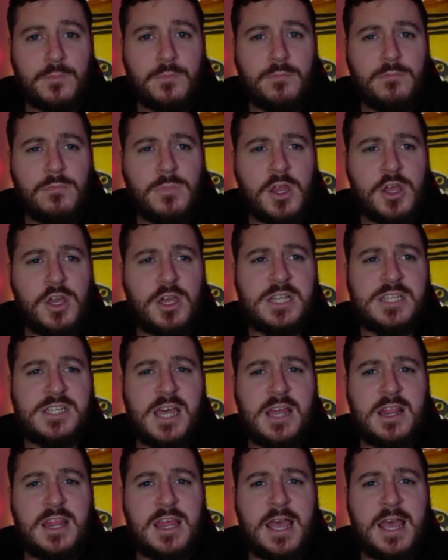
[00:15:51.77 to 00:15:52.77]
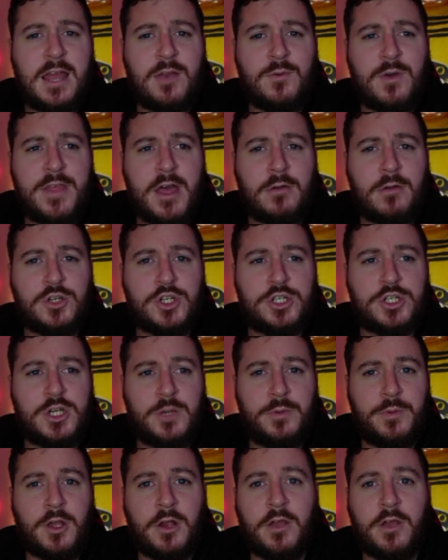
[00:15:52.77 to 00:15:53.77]
You can see at the end where they were just
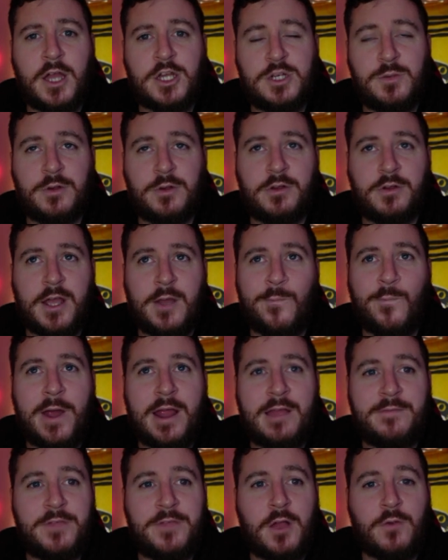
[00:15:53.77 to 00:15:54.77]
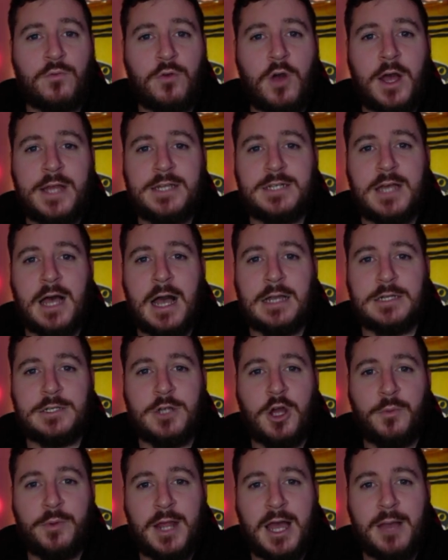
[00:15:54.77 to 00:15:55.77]
chipping around, waiting for that right target to
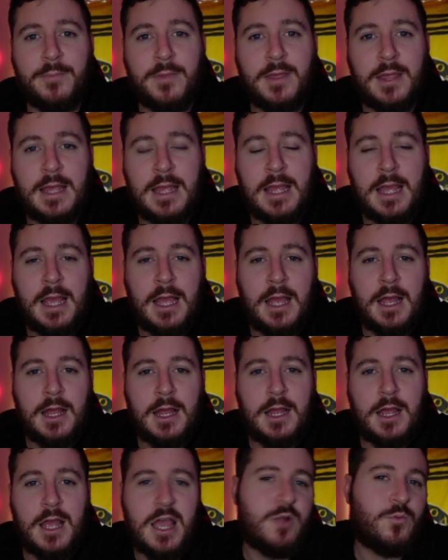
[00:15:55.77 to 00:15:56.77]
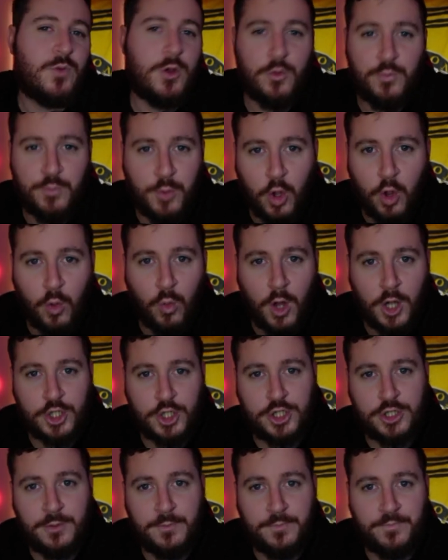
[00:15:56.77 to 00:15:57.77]
open up. And we would ball
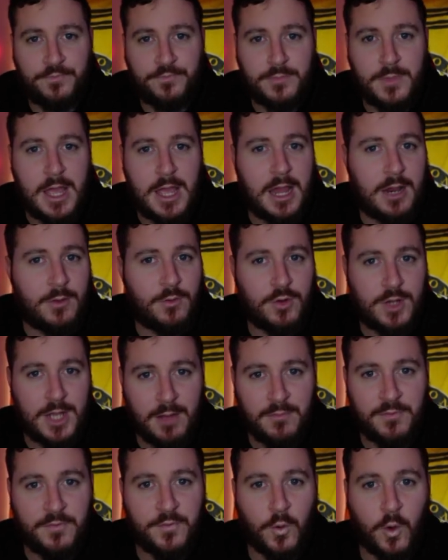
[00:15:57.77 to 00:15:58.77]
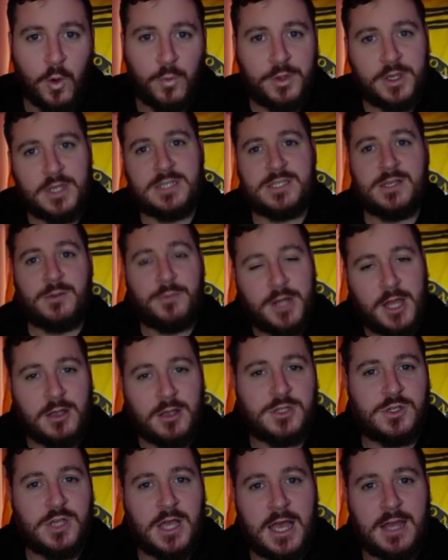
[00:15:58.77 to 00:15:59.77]
watch, and it would come forward because somebody
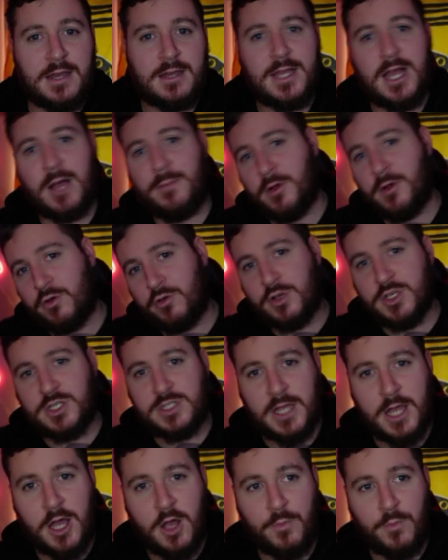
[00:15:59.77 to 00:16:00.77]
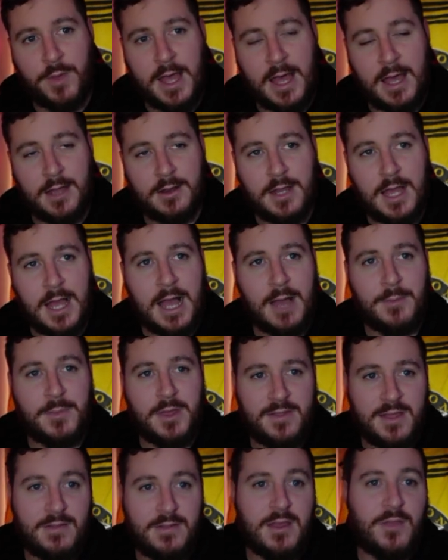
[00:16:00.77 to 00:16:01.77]
else hadn't come across to help out, and
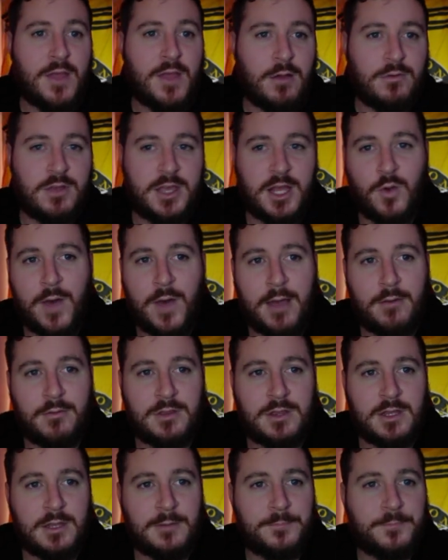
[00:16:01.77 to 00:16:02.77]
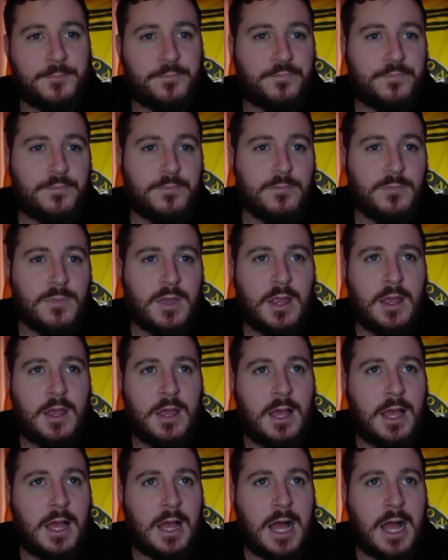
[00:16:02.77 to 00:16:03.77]
they would get away with it.
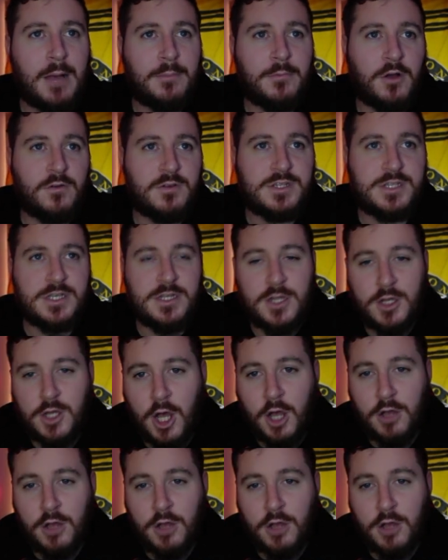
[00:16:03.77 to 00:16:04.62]
Obviously, the goals